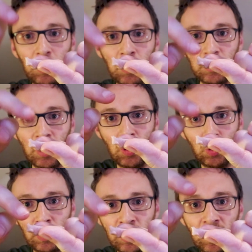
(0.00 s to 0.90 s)
becomes a
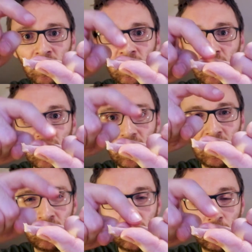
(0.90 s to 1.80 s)
hole here
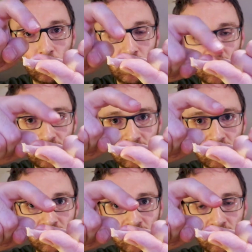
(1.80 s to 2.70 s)
and a hole here.